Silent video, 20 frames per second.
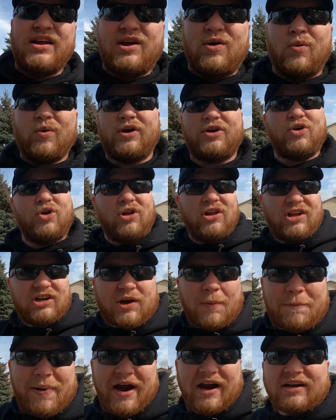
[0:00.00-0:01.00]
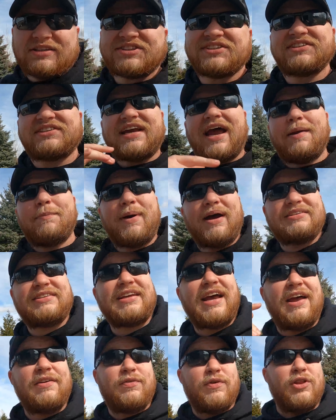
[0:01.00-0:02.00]
We're gonna do a little comparison side by
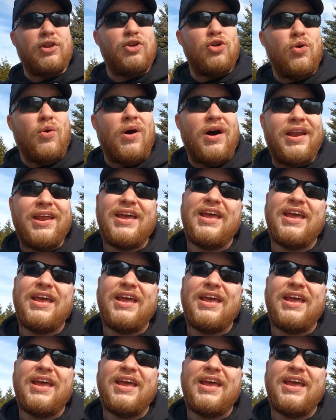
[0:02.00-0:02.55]
side for the new one,